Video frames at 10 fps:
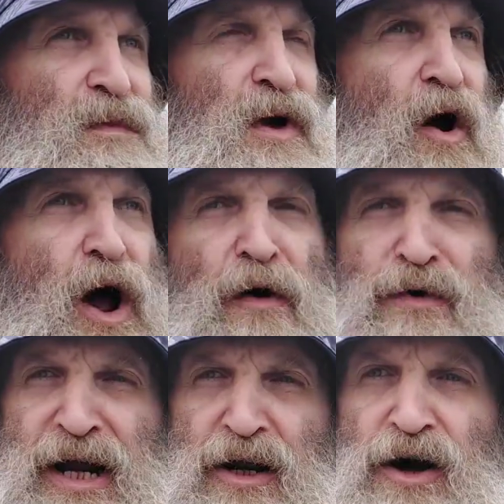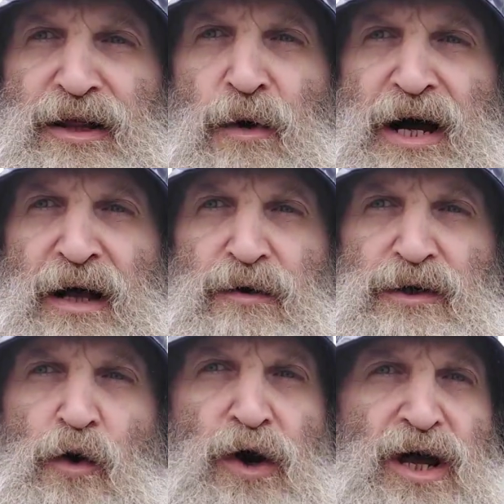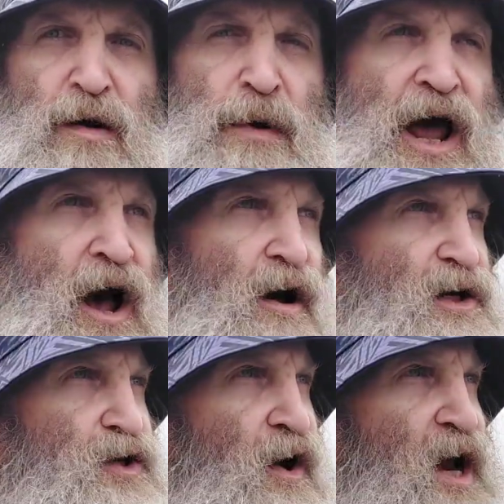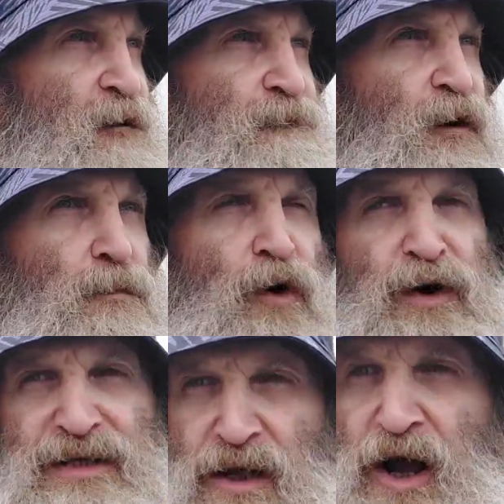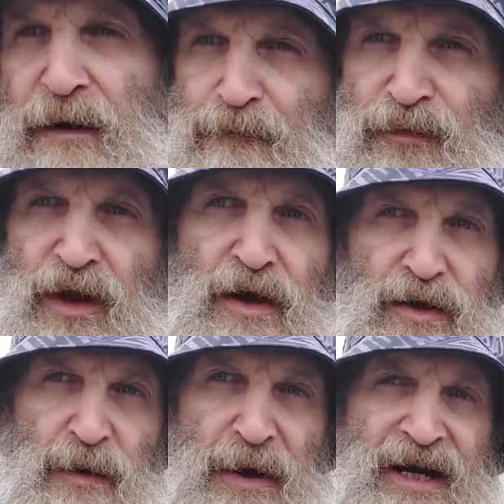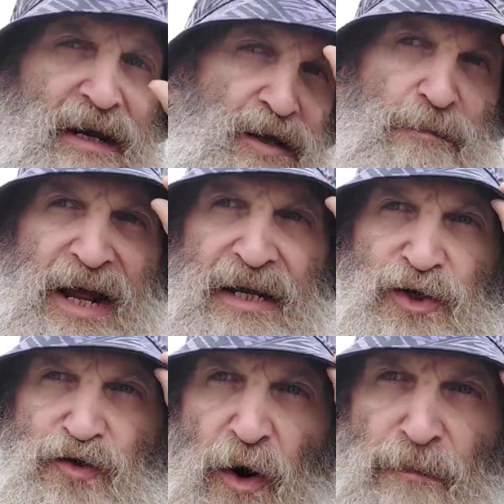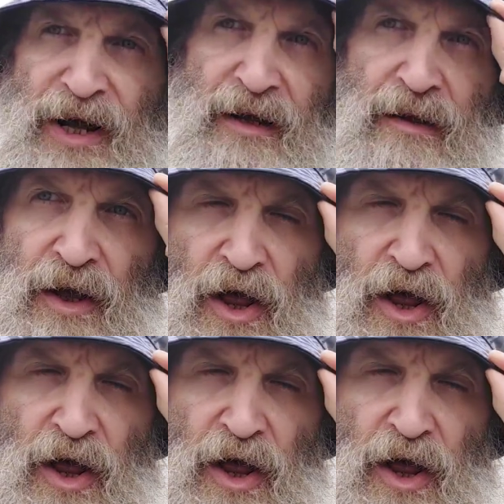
I really like the way they were talking about Australian football. It's like the penny's dropping